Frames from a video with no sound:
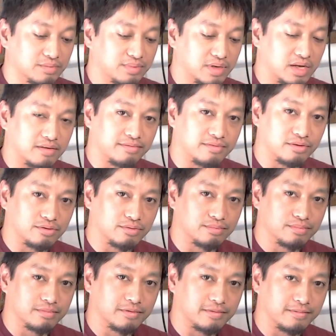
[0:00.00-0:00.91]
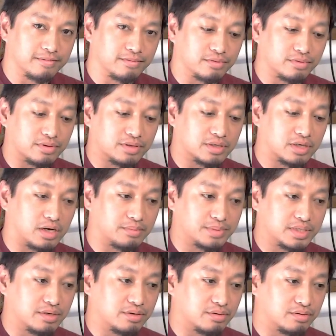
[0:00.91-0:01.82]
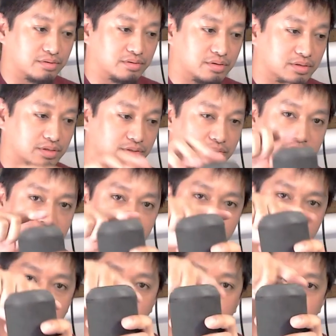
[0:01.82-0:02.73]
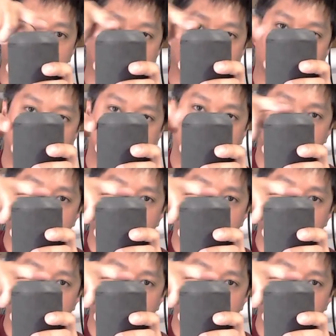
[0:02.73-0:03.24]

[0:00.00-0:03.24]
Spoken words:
pad foam for the tops here so I can round them off.